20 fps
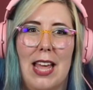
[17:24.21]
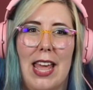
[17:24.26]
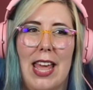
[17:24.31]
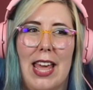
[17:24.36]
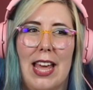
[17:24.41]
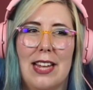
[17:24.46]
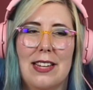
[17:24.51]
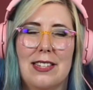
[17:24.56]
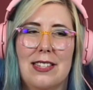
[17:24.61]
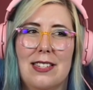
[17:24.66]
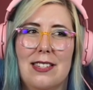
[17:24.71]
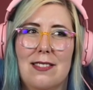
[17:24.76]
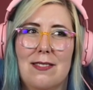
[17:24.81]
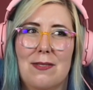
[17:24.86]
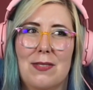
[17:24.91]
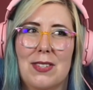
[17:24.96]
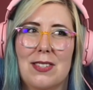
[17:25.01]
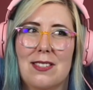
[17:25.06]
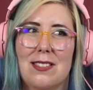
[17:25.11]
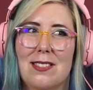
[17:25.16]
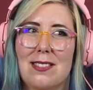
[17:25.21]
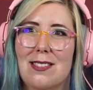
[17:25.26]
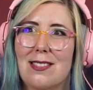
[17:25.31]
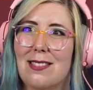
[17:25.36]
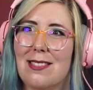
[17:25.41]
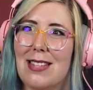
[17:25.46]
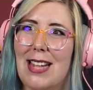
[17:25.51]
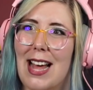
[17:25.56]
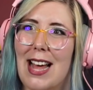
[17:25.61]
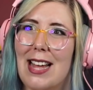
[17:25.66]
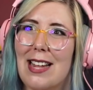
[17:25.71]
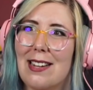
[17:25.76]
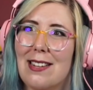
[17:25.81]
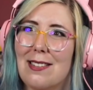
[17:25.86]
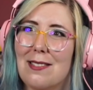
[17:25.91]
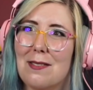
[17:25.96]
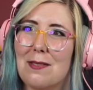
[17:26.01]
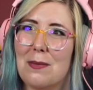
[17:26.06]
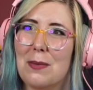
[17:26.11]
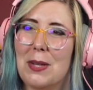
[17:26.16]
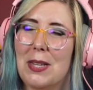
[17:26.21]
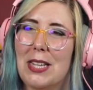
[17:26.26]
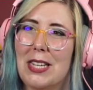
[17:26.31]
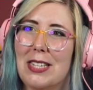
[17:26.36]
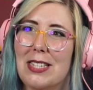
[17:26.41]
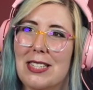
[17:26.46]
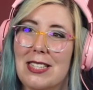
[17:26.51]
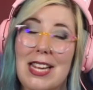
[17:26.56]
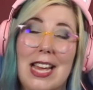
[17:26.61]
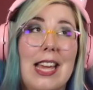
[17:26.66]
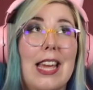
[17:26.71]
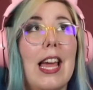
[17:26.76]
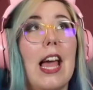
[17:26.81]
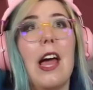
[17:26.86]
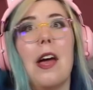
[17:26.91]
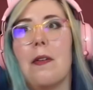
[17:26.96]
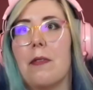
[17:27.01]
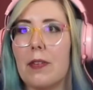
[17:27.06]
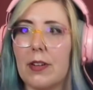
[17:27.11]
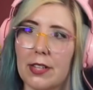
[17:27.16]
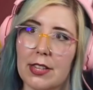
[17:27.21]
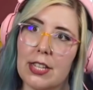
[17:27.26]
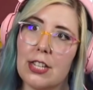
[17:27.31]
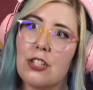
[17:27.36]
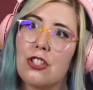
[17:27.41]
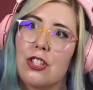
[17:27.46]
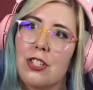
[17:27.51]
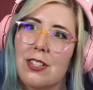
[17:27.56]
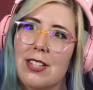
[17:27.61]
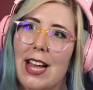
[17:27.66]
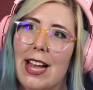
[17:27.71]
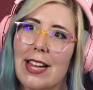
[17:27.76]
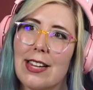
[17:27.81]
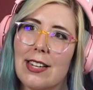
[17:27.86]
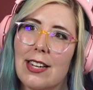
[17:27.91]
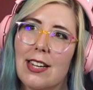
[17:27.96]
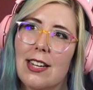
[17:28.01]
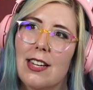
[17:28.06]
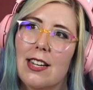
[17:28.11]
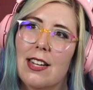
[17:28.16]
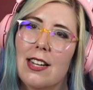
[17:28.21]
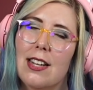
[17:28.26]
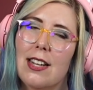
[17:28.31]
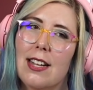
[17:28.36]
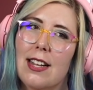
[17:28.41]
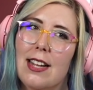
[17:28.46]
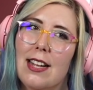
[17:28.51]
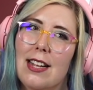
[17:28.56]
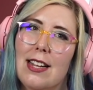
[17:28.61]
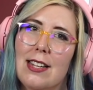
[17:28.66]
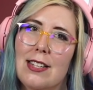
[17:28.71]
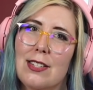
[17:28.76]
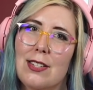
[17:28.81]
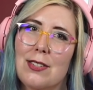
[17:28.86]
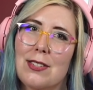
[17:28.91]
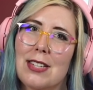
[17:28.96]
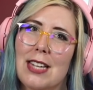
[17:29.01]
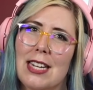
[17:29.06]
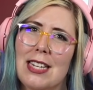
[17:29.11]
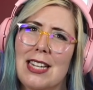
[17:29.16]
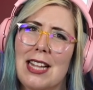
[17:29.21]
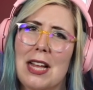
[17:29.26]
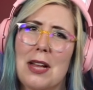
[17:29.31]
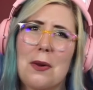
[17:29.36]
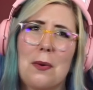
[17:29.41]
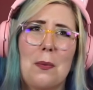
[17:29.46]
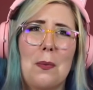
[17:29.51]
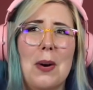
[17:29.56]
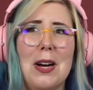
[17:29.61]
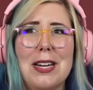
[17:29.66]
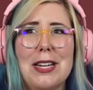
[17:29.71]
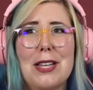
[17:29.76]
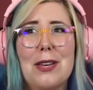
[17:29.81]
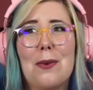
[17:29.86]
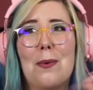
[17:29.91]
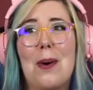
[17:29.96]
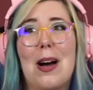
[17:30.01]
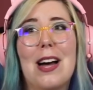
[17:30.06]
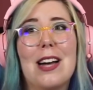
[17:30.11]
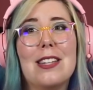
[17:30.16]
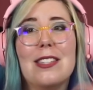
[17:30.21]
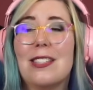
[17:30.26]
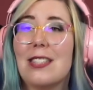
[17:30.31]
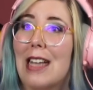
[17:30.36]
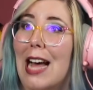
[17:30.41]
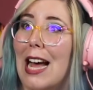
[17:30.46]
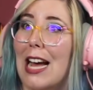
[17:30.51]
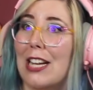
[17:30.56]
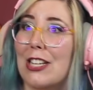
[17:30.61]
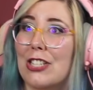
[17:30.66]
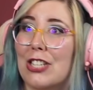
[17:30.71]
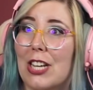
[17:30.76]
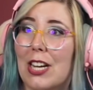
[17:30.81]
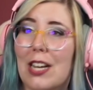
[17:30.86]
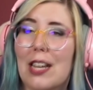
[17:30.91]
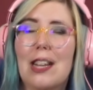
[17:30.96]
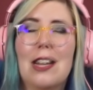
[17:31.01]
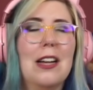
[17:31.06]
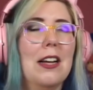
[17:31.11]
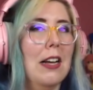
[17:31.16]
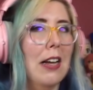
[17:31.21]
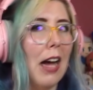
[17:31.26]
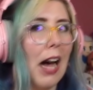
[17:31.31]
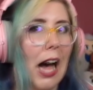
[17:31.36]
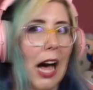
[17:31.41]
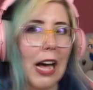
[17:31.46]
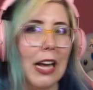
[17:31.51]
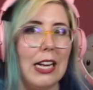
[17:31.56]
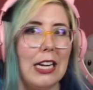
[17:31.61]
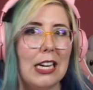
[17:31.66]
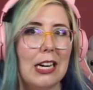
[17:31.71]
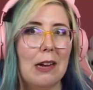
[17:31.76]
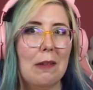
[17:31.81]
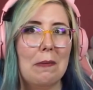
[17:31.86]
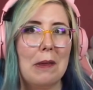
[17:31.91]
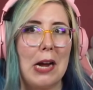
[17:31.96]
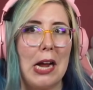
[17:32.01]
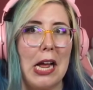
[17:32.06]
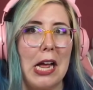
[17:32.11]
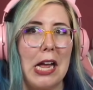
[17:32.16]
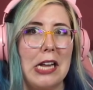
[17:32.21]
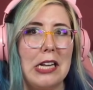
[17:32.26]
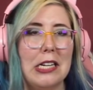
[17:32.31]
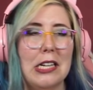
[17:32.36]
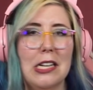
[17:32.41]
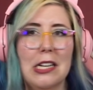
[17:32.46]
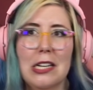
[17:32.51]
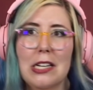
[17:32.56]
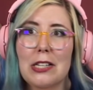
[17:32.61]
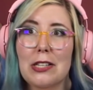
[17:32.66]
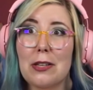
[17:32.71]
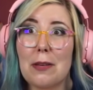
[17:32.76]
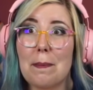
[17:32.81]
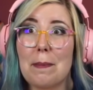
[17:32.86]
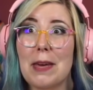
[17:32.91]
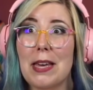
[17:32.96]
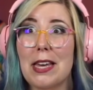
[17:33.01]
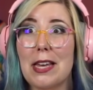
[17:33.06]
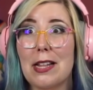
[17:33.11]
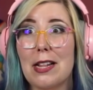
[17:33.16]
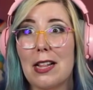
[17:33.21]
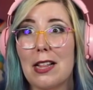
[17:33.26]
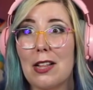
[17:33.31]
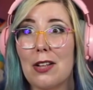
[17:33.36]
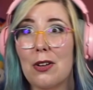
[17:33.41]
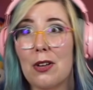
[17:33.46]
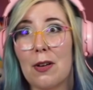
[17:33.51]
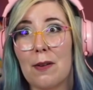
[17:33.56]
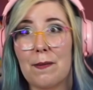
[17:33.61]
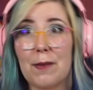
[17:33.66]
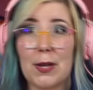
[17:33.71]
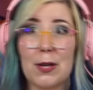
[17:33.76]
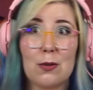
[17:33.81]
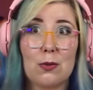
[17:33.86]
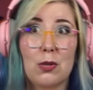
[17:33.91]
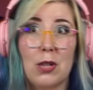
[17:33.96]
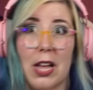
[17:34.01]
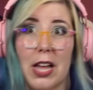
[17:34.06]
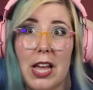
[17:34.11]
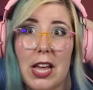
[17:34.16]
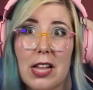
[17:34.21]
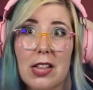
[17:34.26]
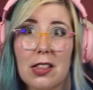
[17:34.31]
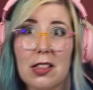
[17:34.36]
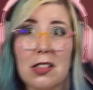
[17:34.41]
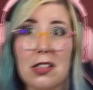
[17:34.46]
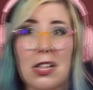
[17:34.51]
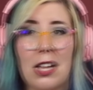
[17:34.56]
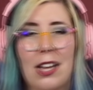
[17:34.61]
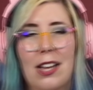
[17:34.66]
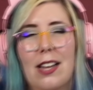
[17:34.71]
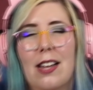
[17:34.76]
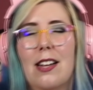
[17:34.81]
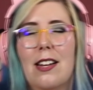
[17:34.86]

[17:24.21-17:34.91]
Anne was not willing to take everything she said. So it's kind of like, what do you want, Sasha? Huh, girlfriend? You're being a little confusing.